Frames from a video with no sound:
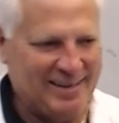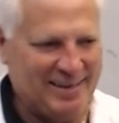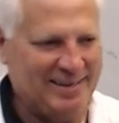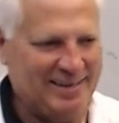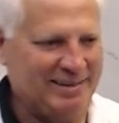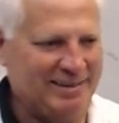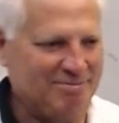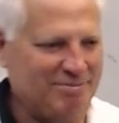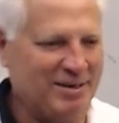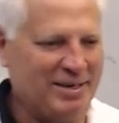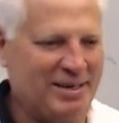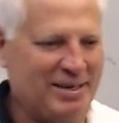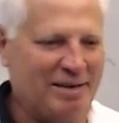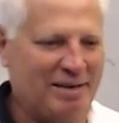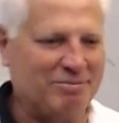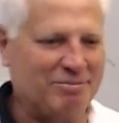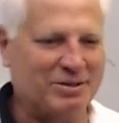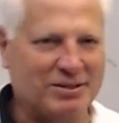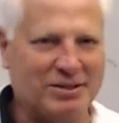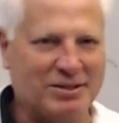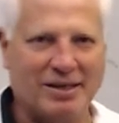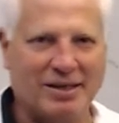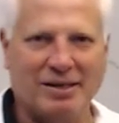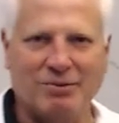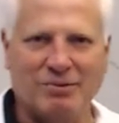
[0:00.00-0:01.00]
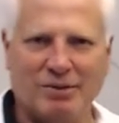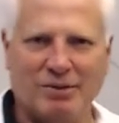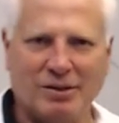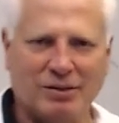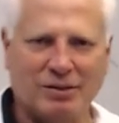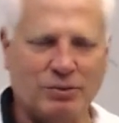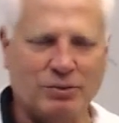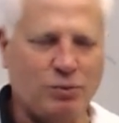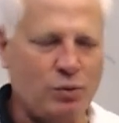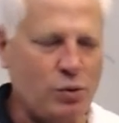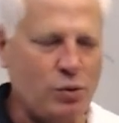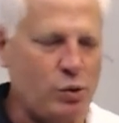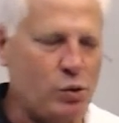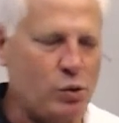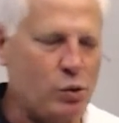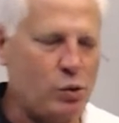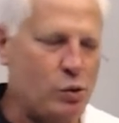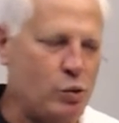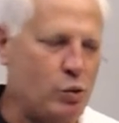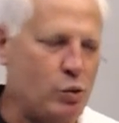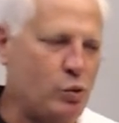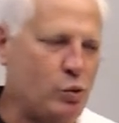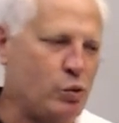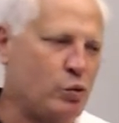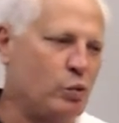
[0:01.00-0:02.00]
Made that mistake once.
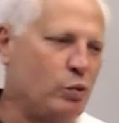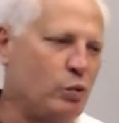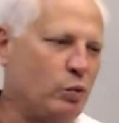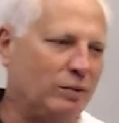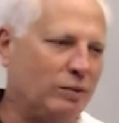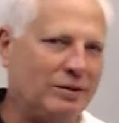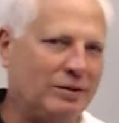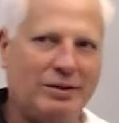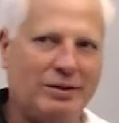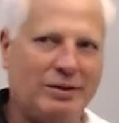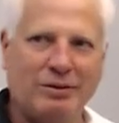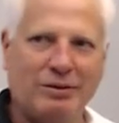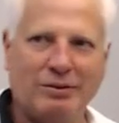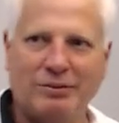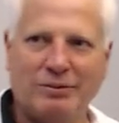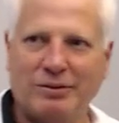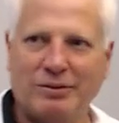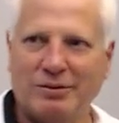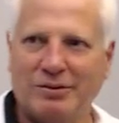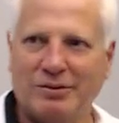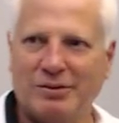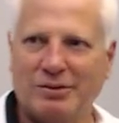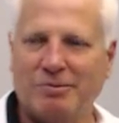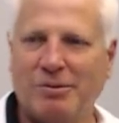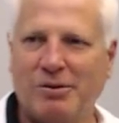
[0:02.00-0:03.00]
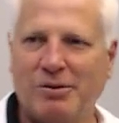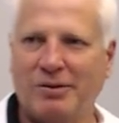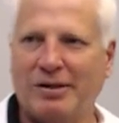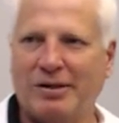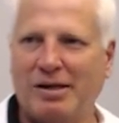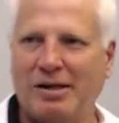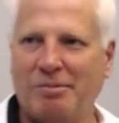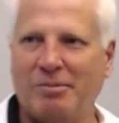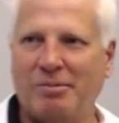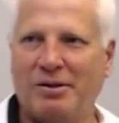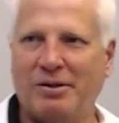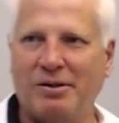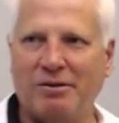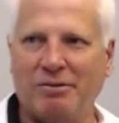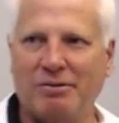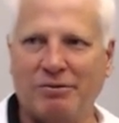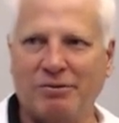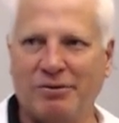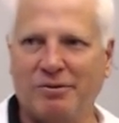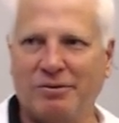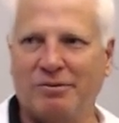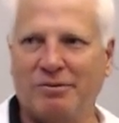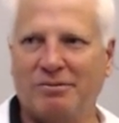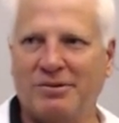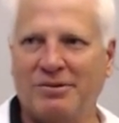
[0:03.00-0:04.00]
Woo! You will smoke up a
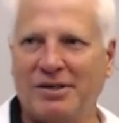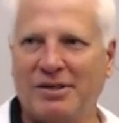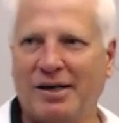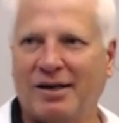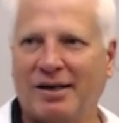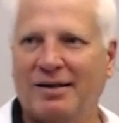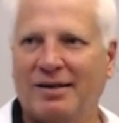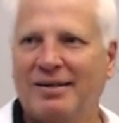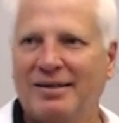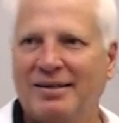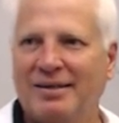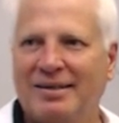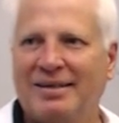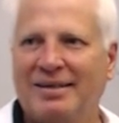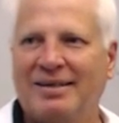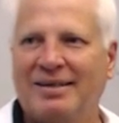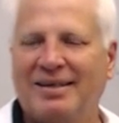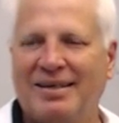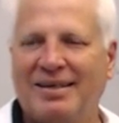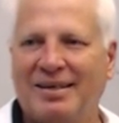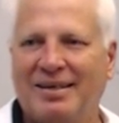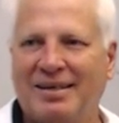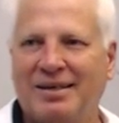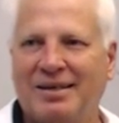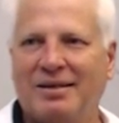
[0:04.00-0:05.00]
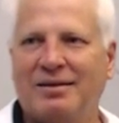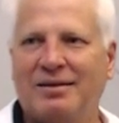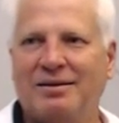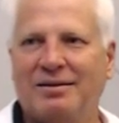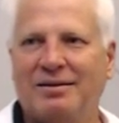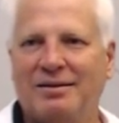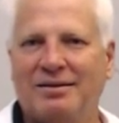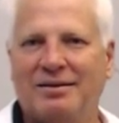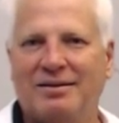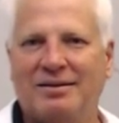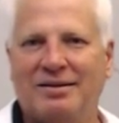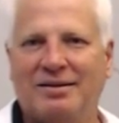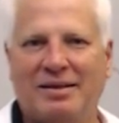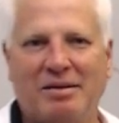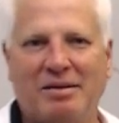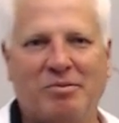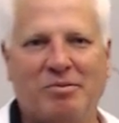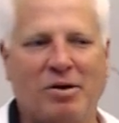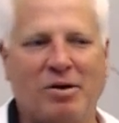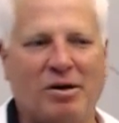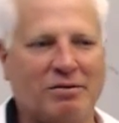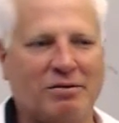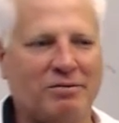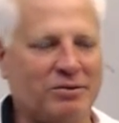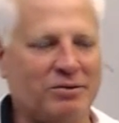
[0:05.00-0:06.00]
room, Jack. That
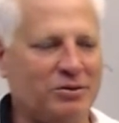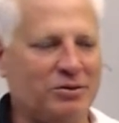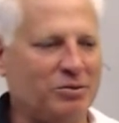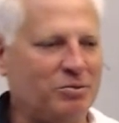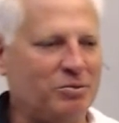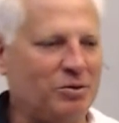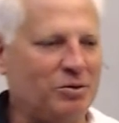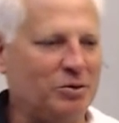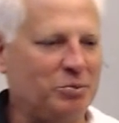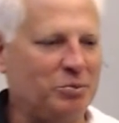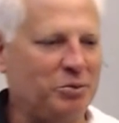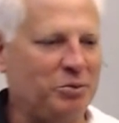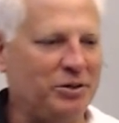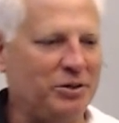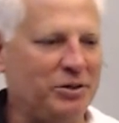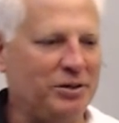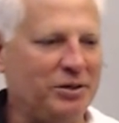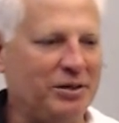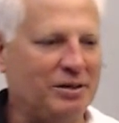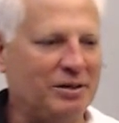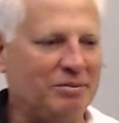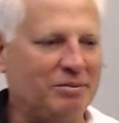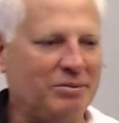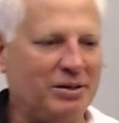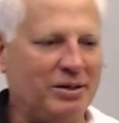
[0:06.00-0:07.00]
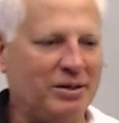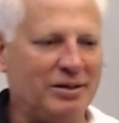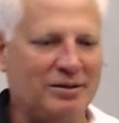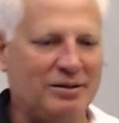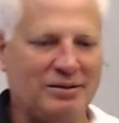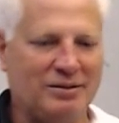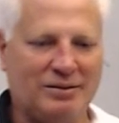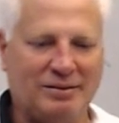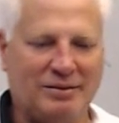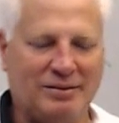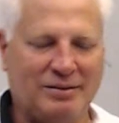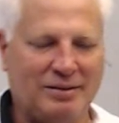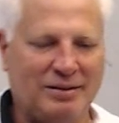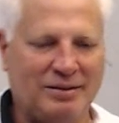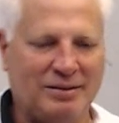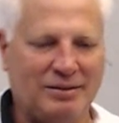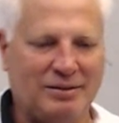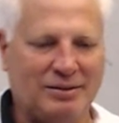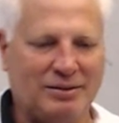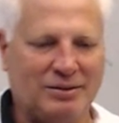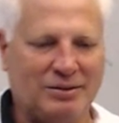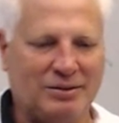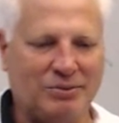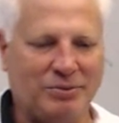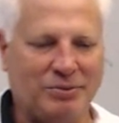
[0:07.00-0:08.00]
Marvel smokes pretty good, but it's
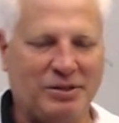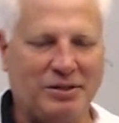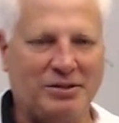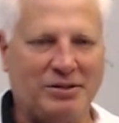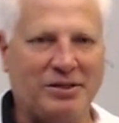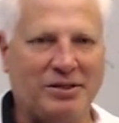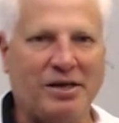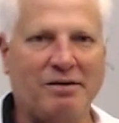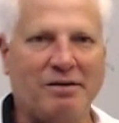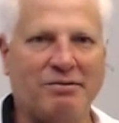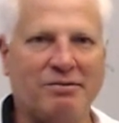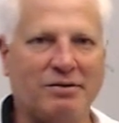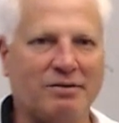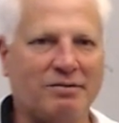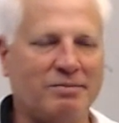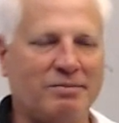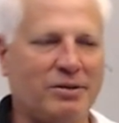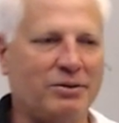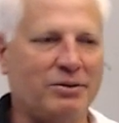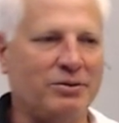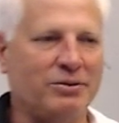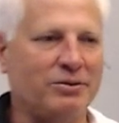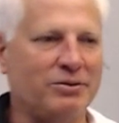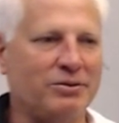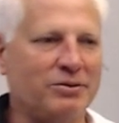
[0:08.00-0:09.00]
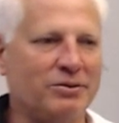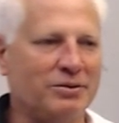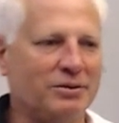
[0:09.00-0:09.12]
a sweet savor of motors.